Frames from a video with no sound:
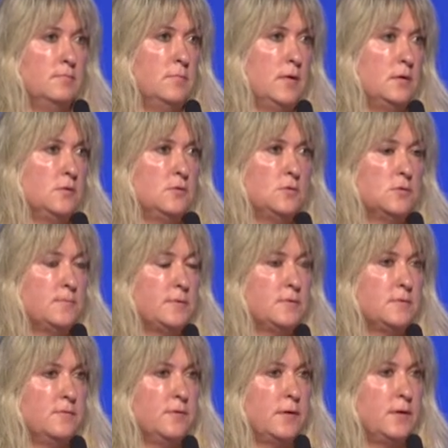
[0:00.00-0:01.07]
and to
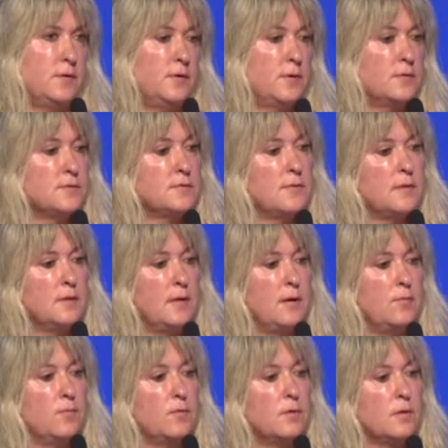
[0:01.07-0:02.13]
specific areas of the
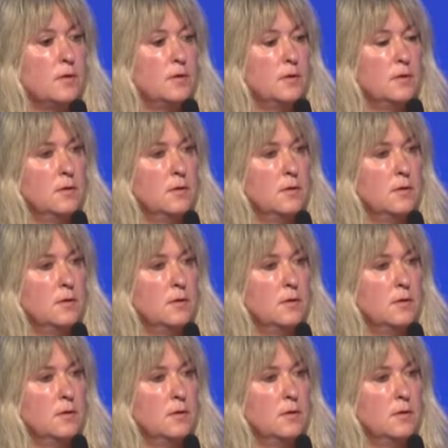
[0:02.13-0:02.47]
network.